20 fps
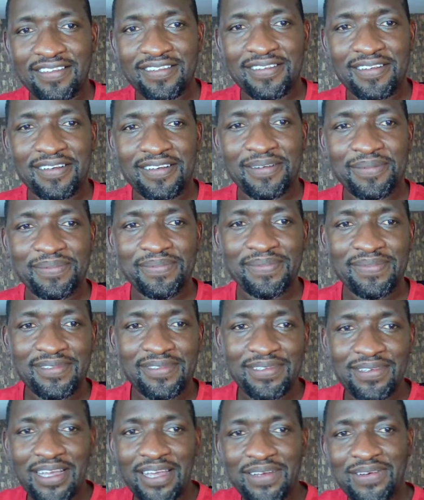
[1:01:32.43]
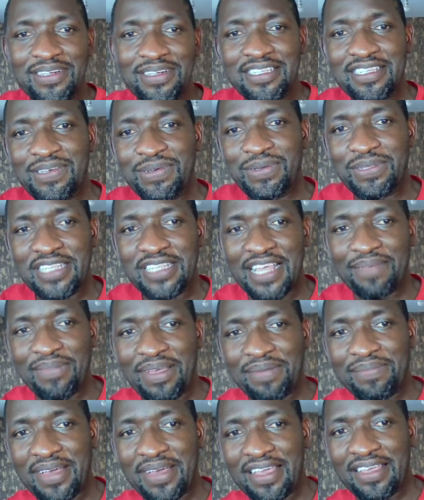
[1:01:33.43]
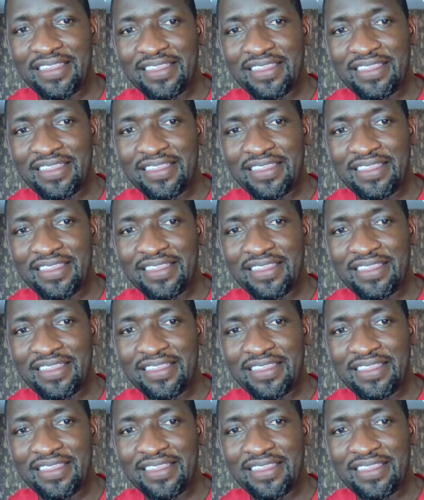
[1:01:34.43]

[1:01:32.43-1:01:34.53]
You cannot see who's saying bye bye.